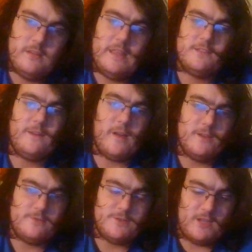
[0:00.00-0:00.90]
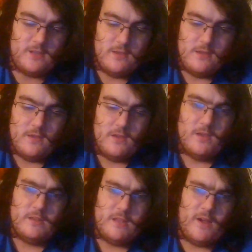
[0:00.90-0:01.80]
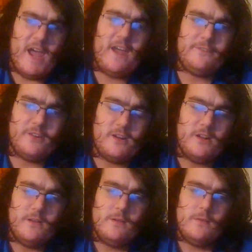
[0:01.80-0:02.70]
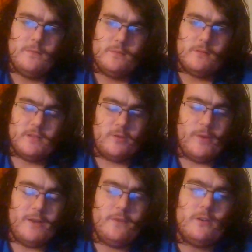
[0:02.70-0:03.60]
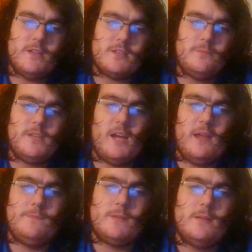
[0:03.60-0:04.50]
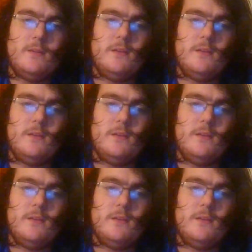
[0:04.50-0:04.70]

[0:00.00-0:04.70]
That's very interesting. Now after, you might notice sometimes